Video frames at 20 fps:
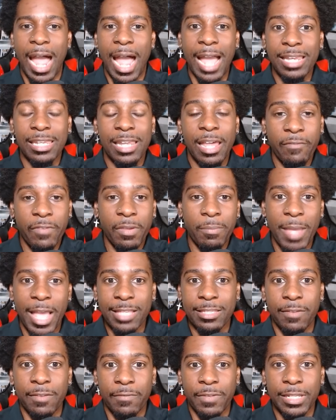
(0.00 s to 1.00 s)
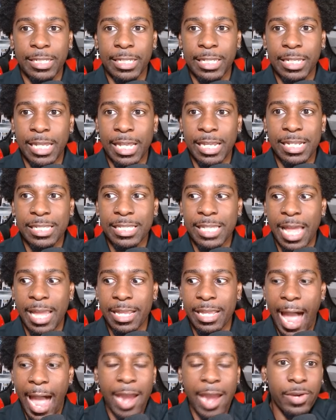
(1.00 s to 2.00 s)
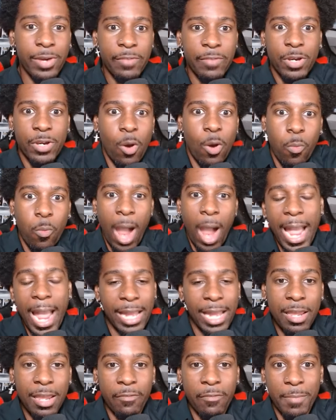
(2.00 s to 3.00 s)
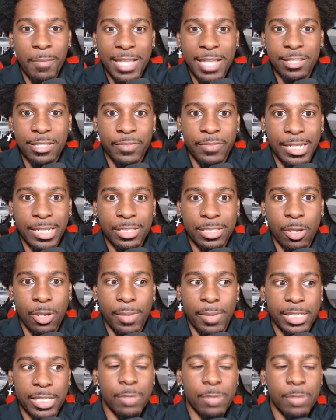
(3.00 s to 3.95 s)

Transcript: I love him as a villain. And it's like, I don't even know why I love him as a villain so much.